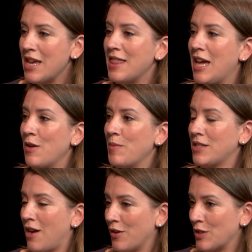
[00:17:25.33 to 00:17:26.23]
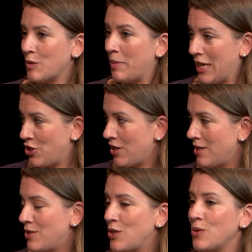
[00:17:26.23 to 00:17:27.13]
that McDonald's
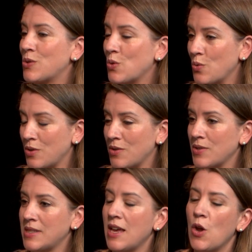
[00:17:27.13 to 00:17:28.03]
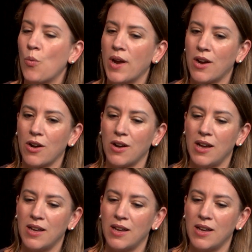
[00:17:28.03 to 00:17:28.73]
pitches to schools where